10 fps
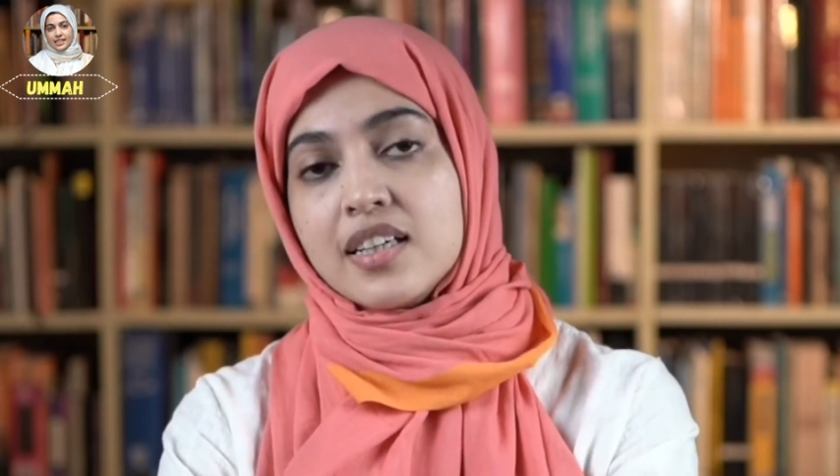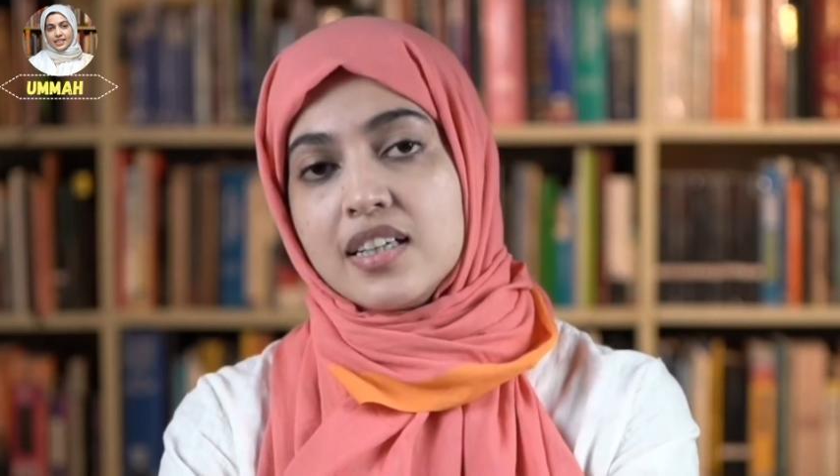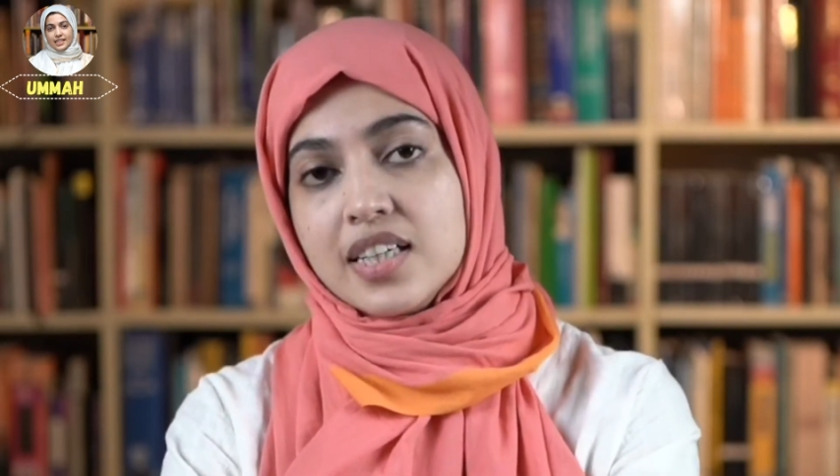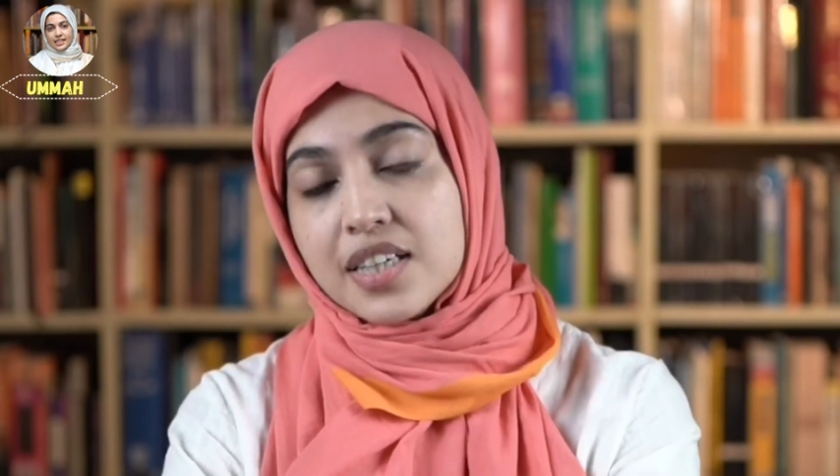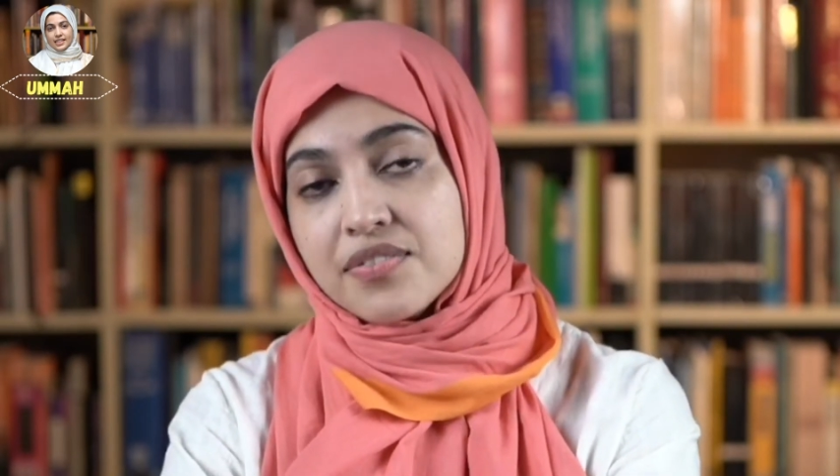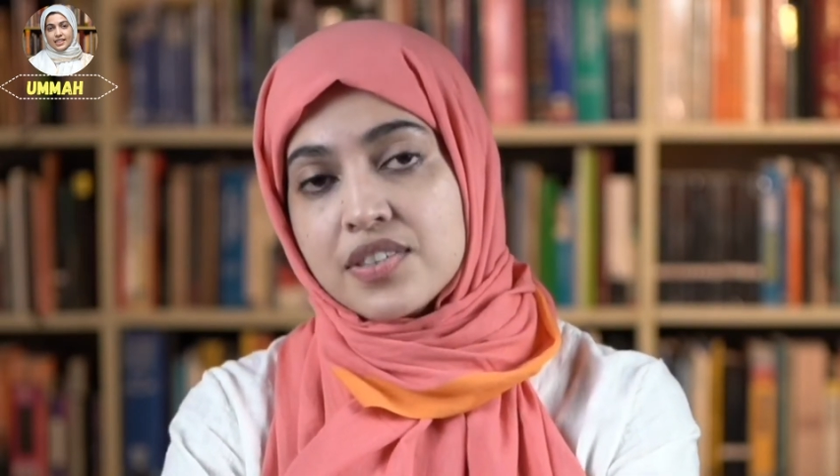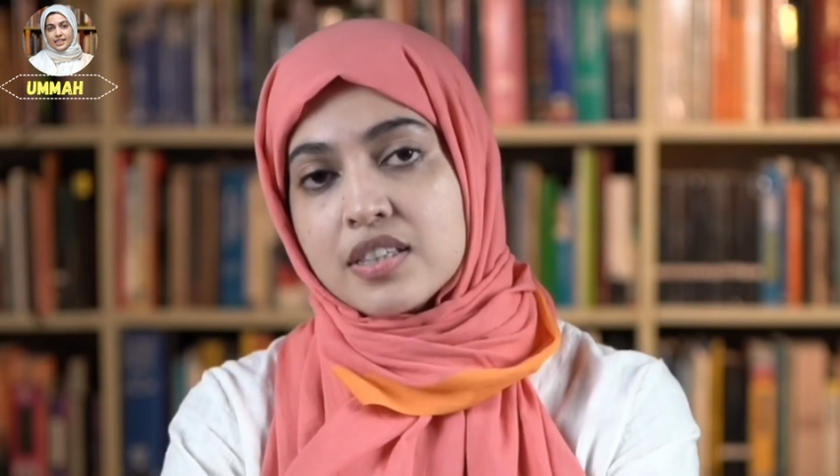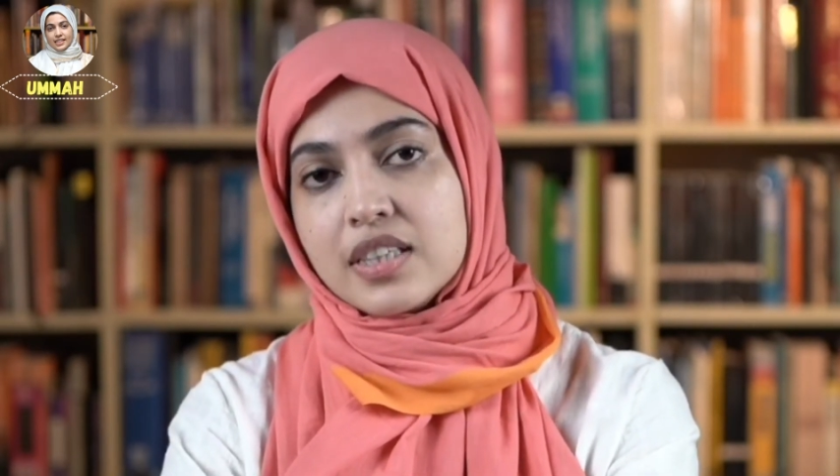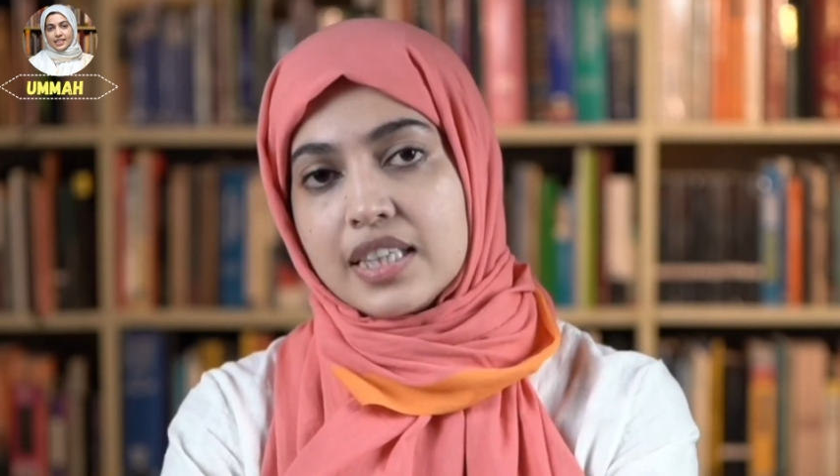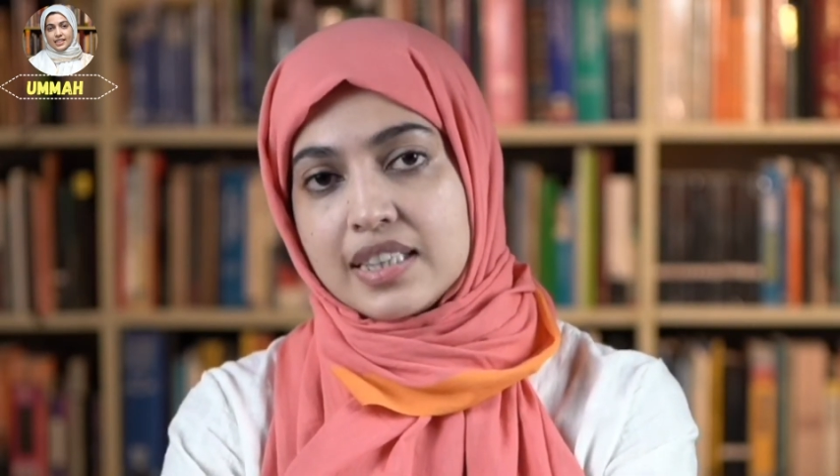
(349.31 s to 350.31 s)

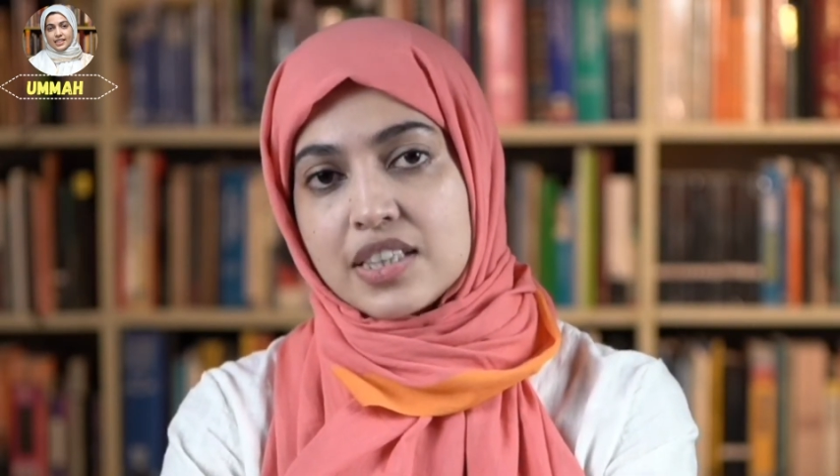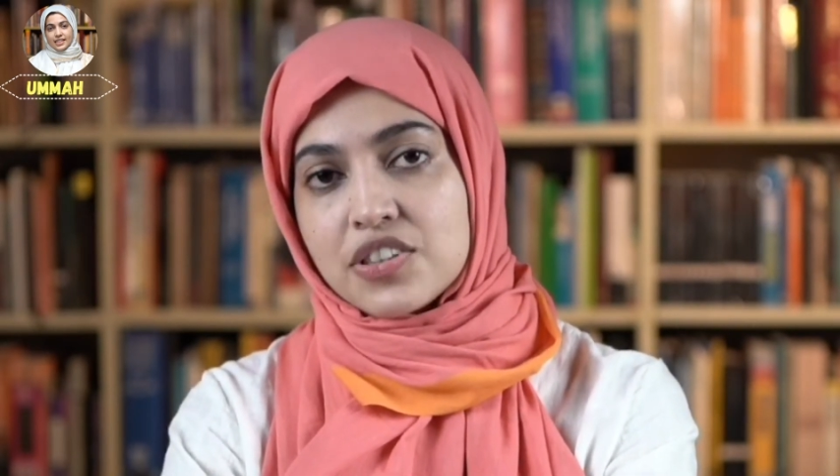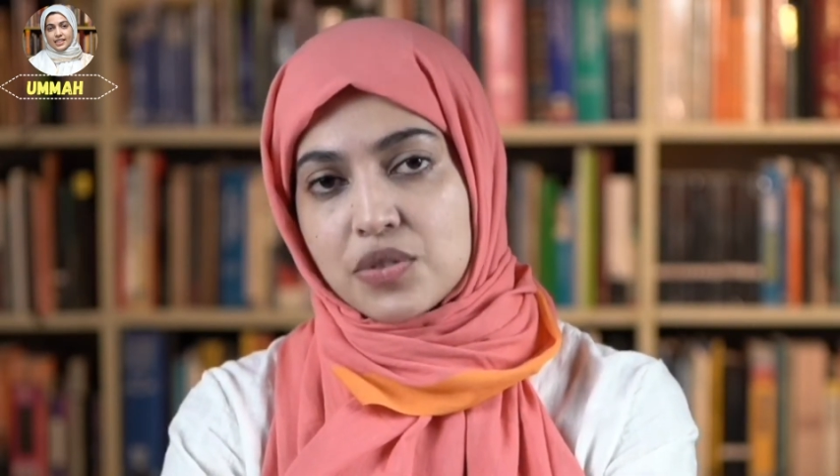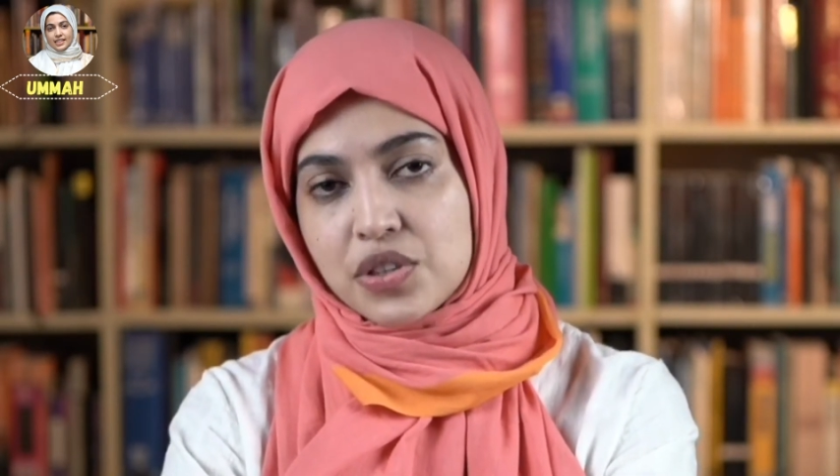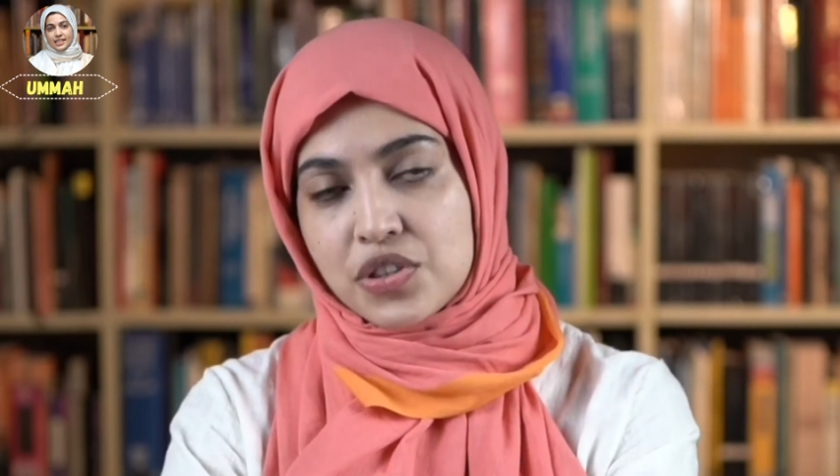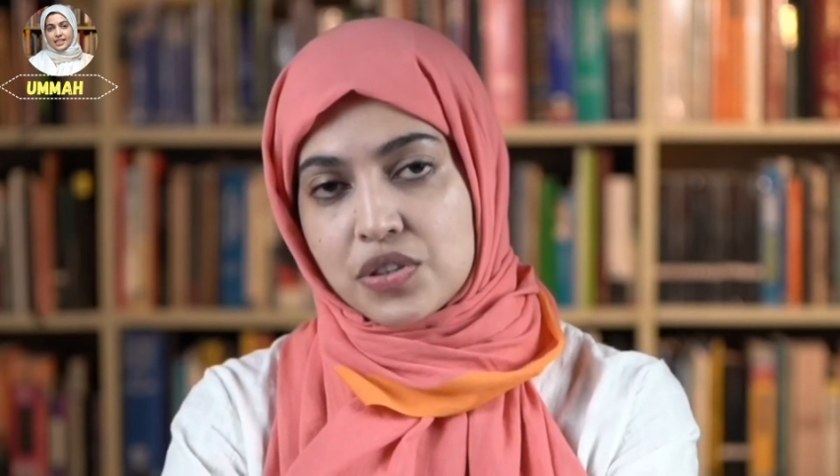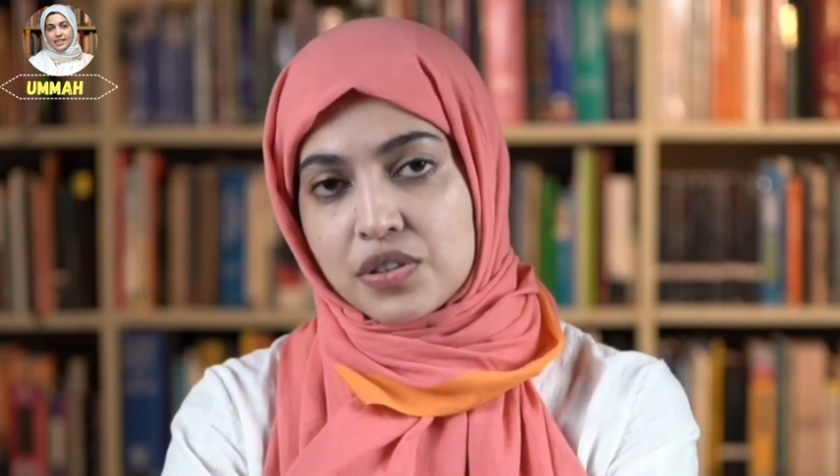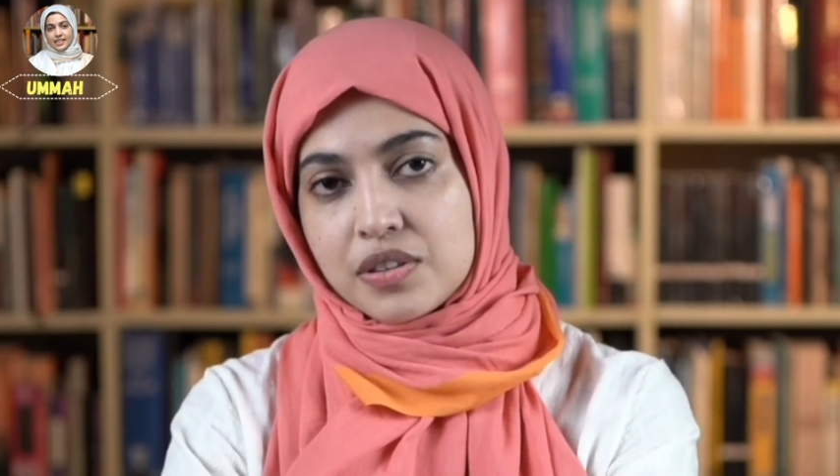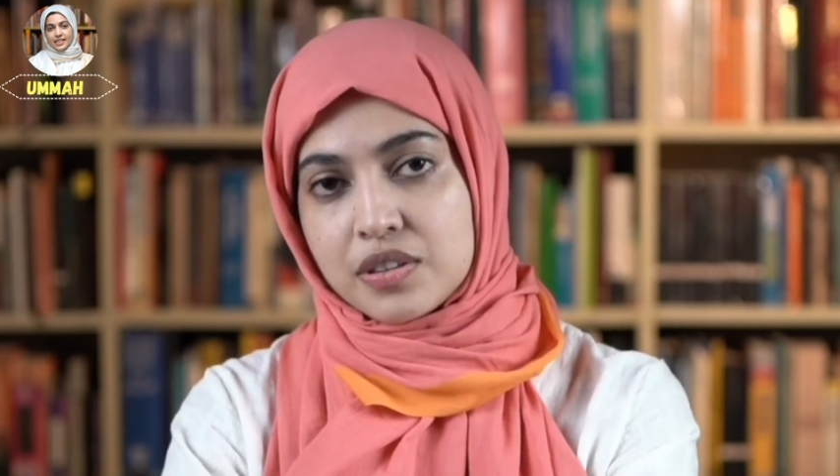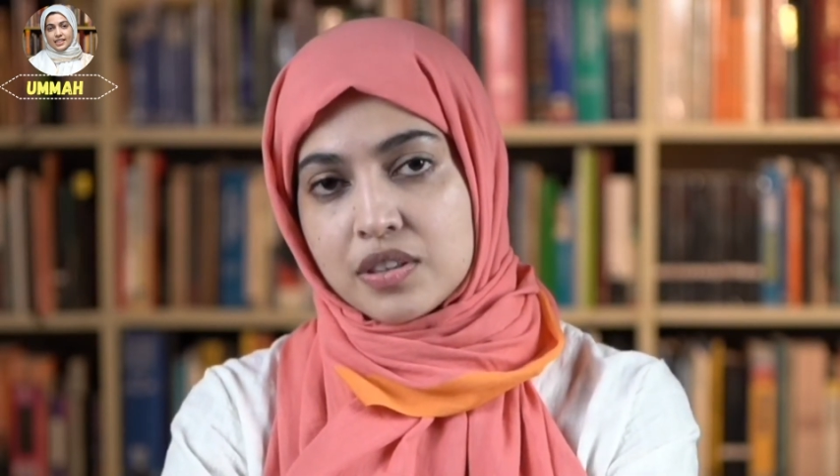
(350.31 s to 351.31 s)
lived in this region.